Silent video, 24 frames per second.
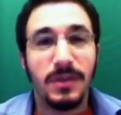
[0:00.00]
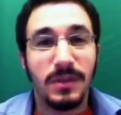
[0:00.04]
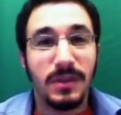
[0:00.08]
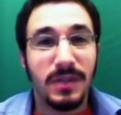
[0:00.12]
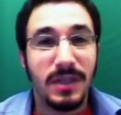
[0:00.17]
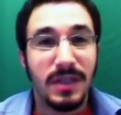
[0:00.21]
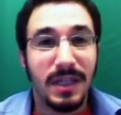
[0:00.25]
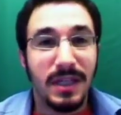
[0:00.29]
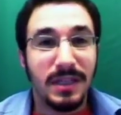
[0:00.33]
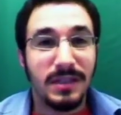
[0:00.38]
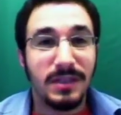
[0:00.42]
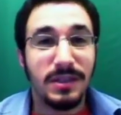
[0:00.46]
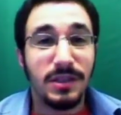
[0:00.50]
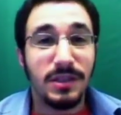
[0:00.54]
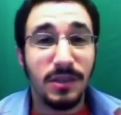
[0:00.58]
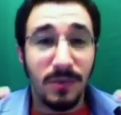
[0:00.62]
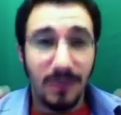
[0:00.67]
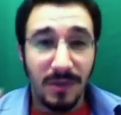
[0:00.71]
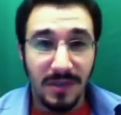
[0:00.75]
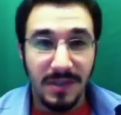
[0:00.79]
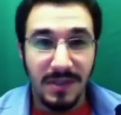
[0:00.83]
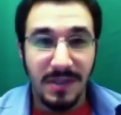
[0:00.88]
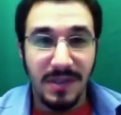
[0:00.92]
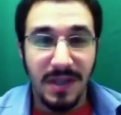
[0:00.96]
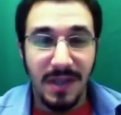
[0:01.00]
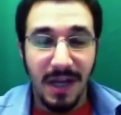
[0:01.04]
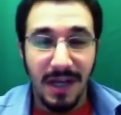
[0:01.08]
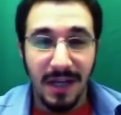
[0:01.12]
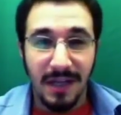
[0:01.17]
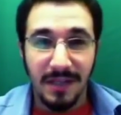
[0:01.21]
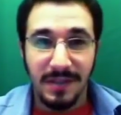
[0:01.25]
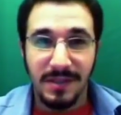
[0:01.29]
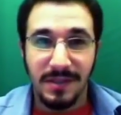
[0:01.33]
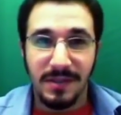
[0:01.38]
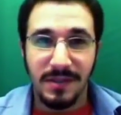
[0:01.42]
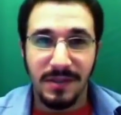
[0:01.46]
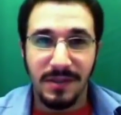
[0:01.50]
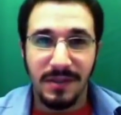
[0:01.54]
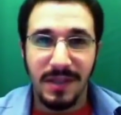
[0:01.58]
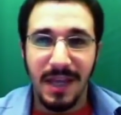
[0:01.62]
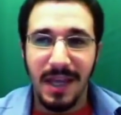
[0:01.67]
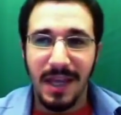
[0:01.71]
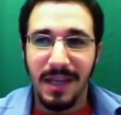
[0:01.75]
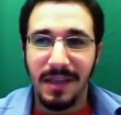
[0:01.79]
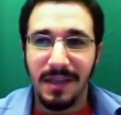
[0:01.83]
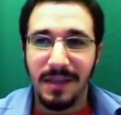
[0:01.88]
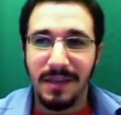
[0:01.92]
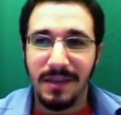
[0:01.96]
you look at neuroscience
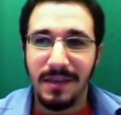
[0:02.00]
today,